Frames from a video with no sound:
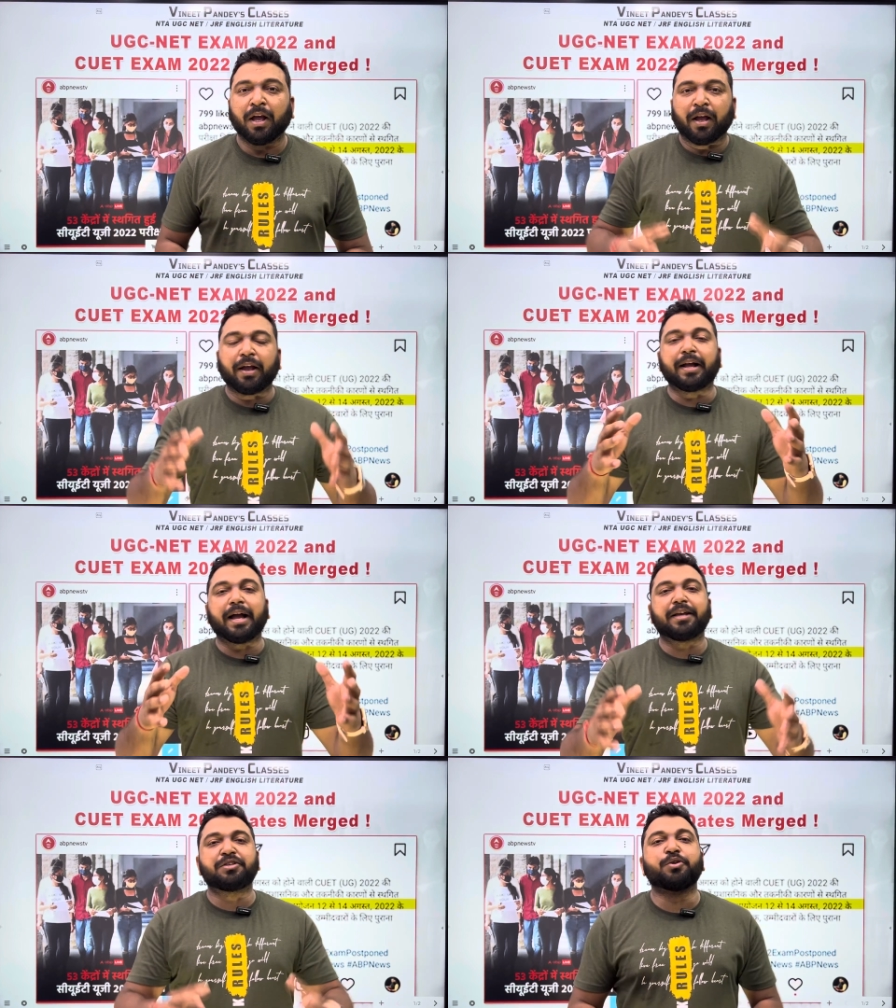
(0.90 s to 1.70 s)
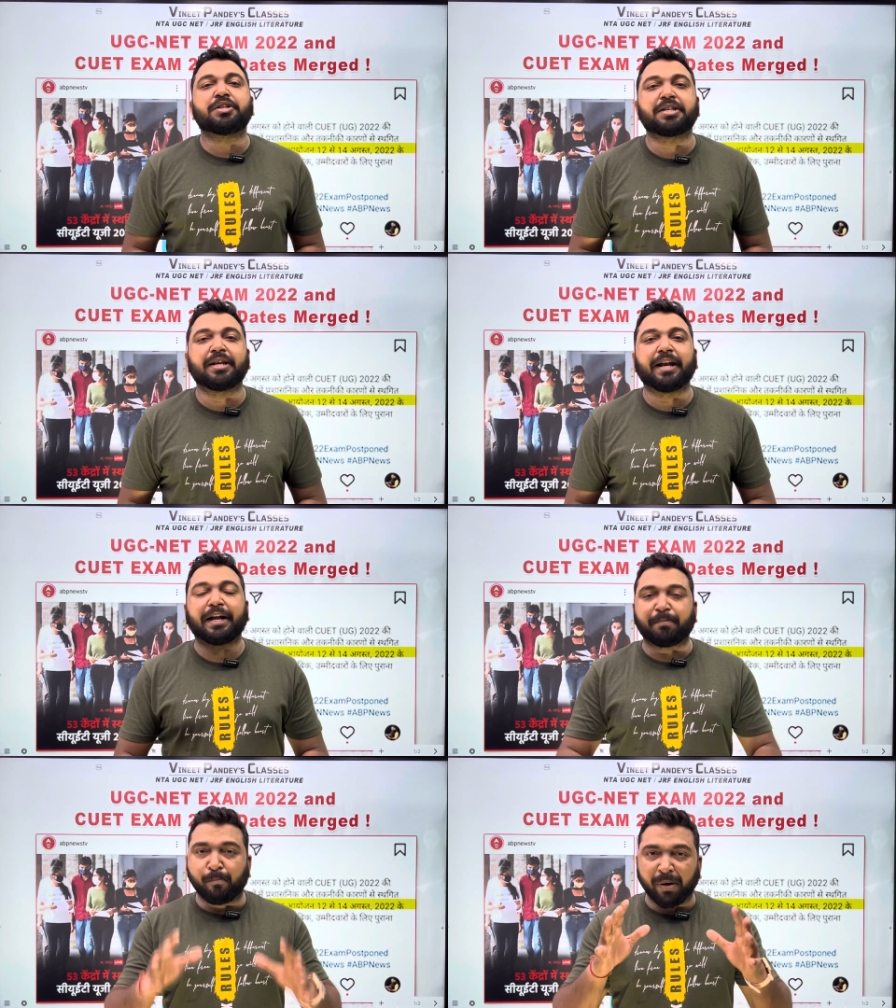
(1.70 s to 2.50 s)
Hey guys, UGC
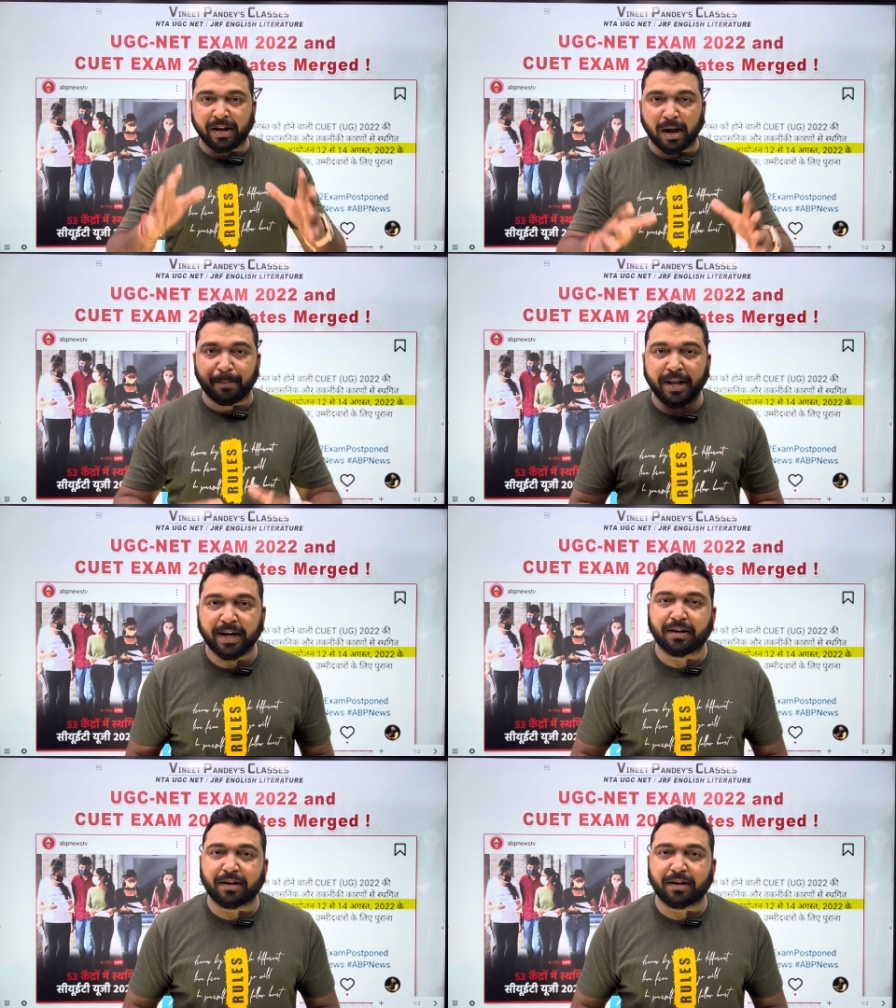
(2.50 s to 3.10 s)
NET, big update.